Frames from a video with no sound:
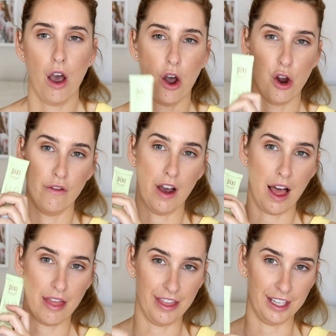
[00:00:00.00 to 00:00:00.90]
over
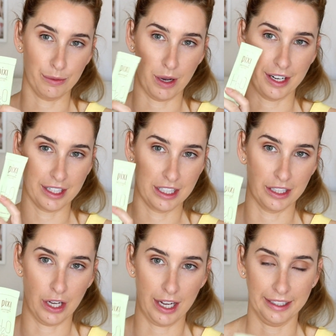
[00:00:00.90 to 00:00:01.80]
this one
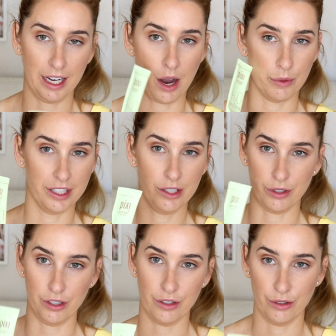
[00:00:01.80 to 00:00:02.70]
slightly. I would still
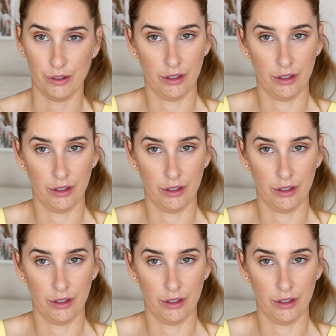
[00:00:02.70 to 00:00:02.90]
use